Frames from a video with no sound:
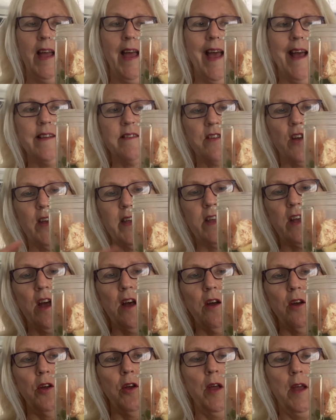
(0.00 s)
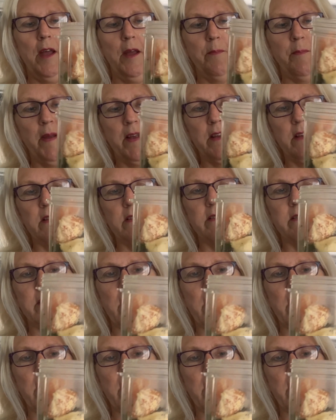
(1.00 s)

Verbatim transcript: as I go because